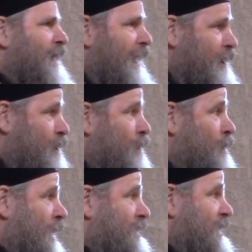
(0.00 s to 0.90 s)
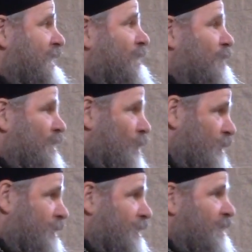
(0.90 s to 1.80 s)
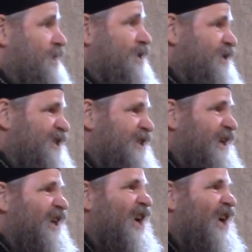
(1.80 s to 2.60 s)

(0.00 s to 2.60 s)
And you, as an Orthodox Christian,